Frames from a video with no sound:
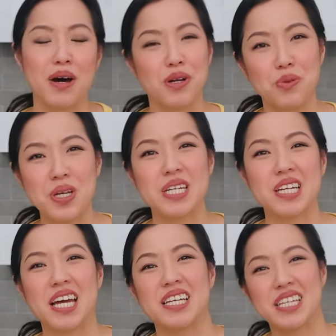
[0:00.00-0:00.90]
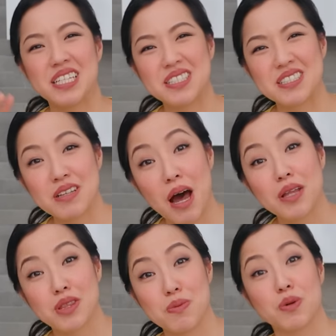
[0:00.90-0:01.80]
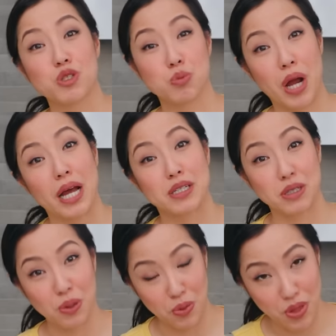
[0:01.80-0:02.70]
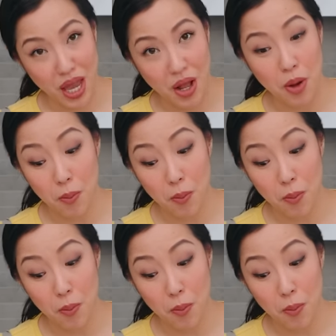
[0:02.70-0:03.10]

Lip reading: on a weeknight is not the most practical thing.